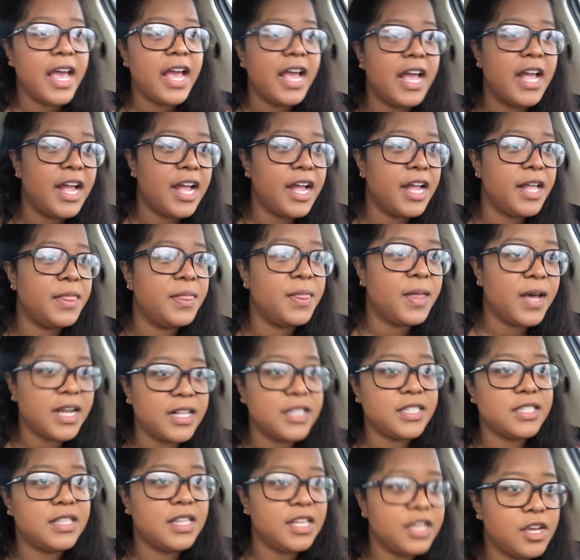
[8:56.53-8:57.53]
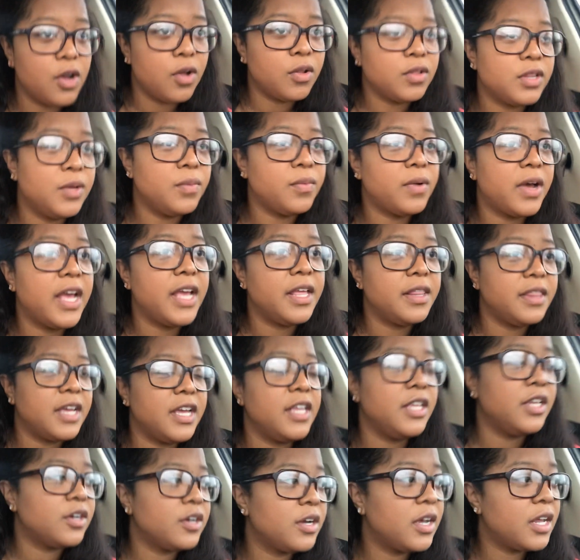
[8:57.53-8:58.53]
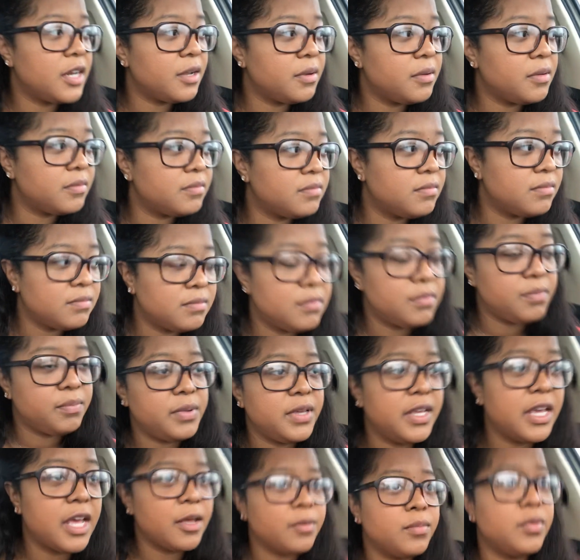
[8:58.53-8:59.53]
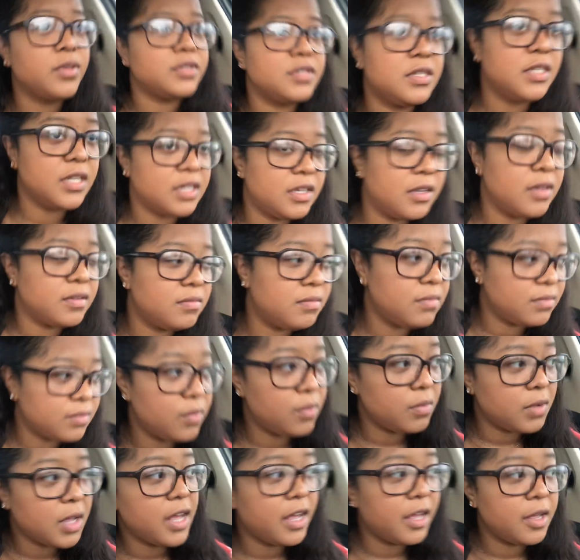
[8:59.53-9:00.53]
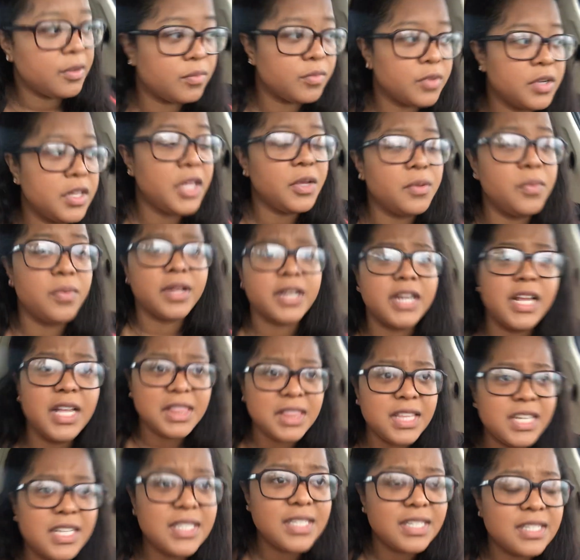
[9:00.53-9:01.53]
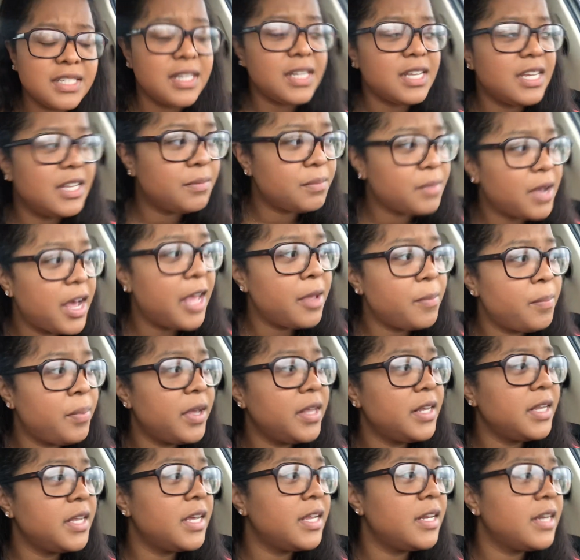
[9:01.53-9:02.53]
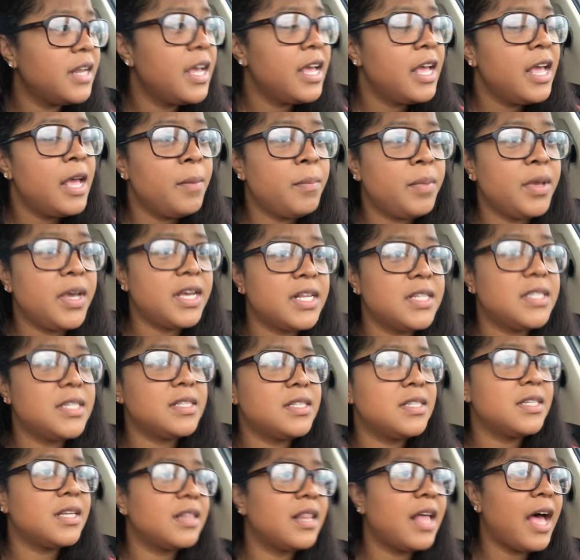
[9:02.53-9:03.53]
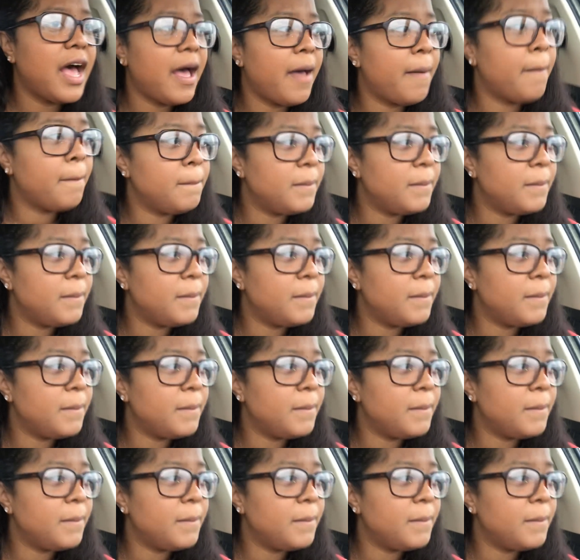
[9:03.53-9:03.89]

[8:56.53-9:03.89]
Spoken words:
and that's the only way that you're gonna be able to really win at this, in my opinion, because it's a lot